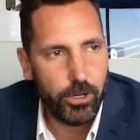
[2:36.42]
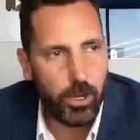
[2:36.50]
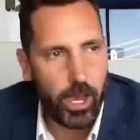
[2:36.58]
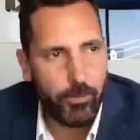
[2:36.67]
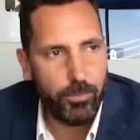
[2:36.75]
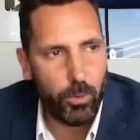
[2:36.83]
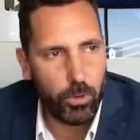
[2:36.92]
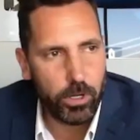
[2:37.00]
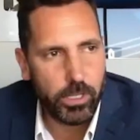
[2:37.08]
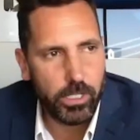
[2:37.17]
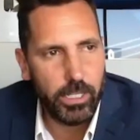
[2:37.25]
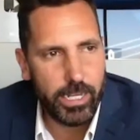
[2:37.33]
I was born
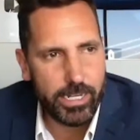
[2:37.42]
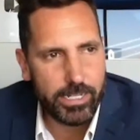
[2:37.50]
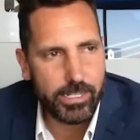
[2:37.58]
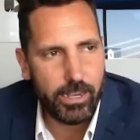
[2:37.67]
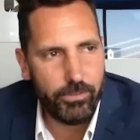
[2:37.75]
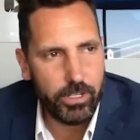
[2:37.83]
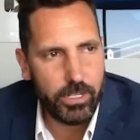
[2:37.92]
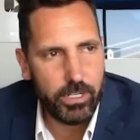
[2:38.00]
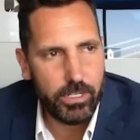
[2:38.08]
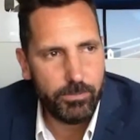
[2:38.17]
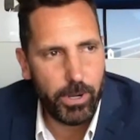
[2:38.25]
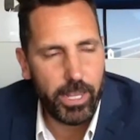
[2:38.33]
in the late
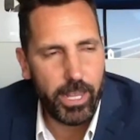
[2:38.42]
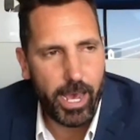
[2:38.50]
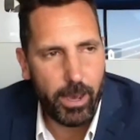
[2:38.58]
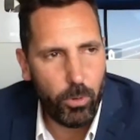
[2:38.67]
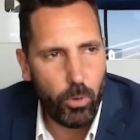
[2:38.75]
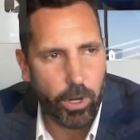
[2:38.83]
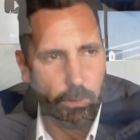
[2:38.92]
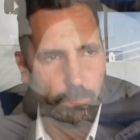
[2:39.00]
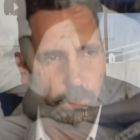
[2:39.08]
70s. By that point,